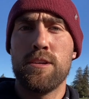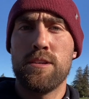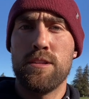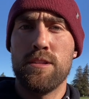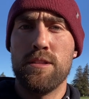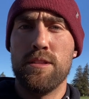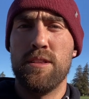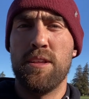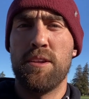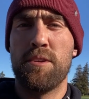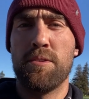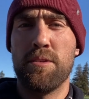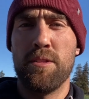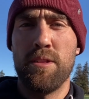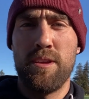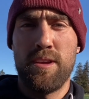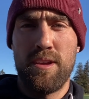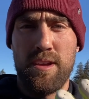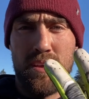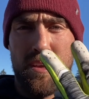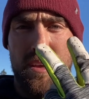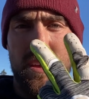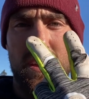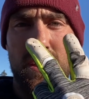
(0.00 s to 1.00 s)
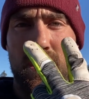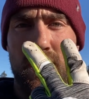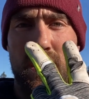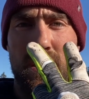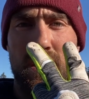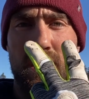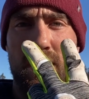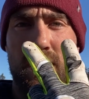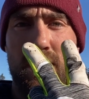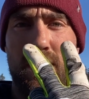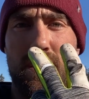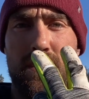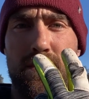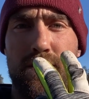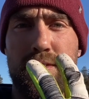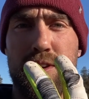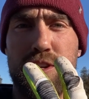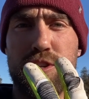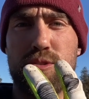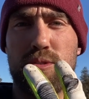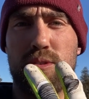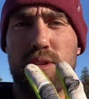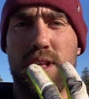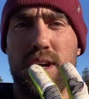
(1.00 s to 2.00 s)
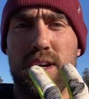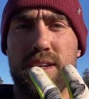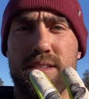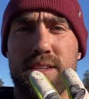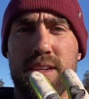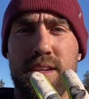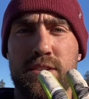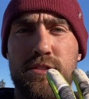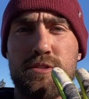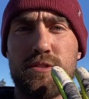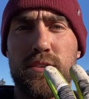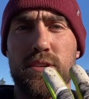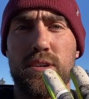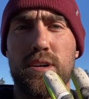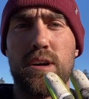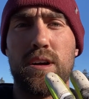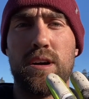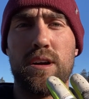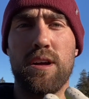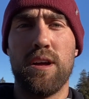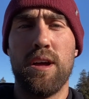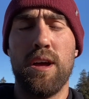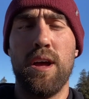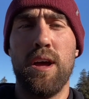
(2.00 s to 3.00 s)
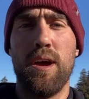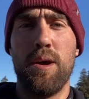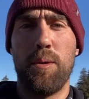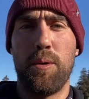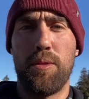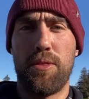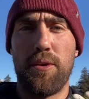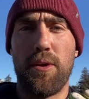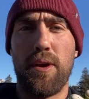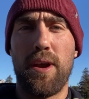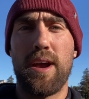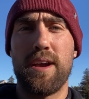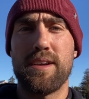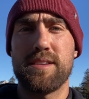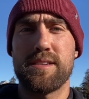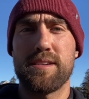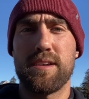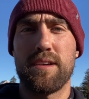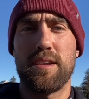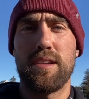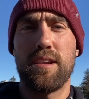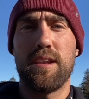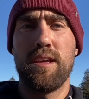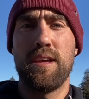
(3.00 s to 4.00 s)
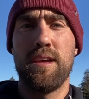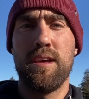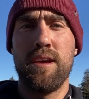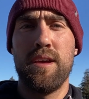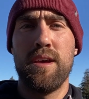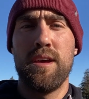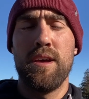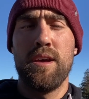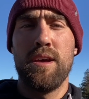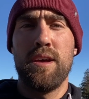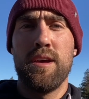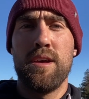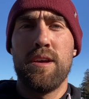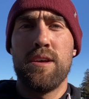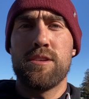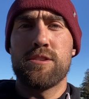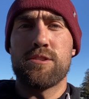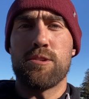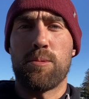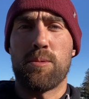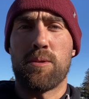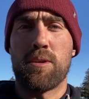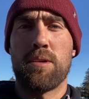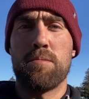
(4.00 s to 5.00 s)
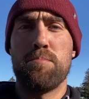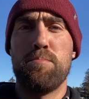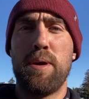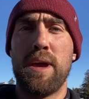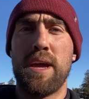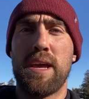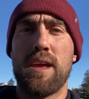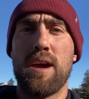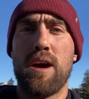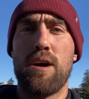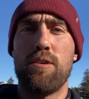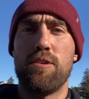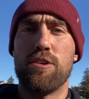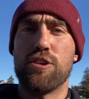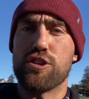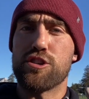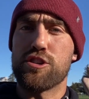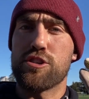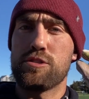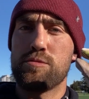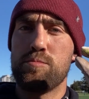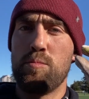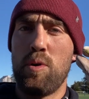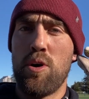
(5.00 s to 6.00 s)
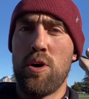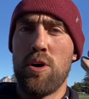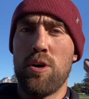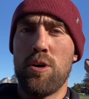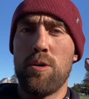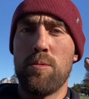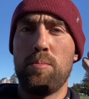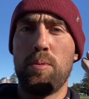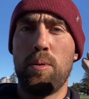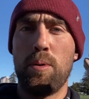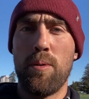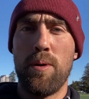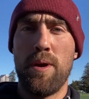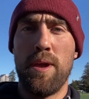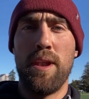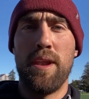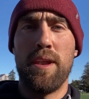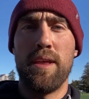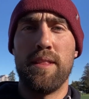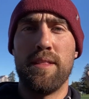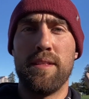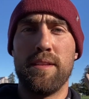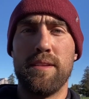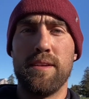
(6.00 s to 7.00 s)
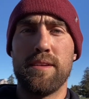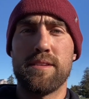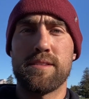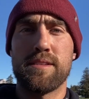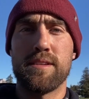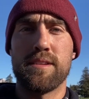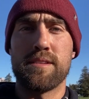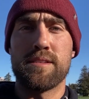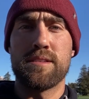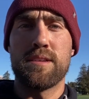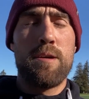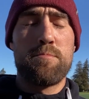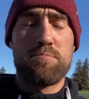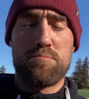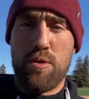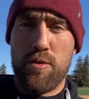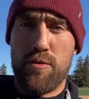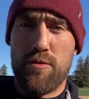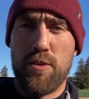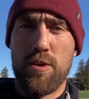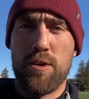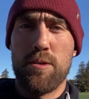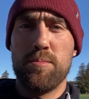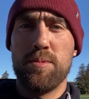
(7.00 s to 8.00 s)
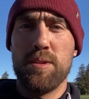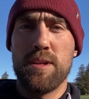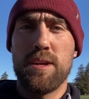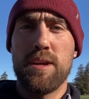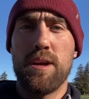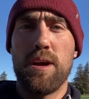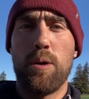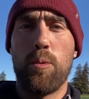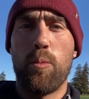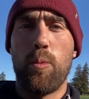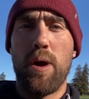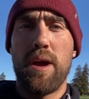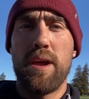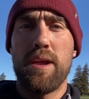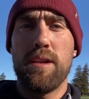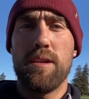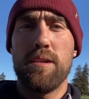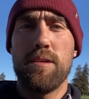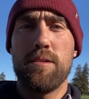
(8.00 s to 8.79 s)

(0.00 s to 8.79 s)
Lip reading: Literally visualizing drill with your eyesight. So we're going to pick out a small point in the distance, preferably a white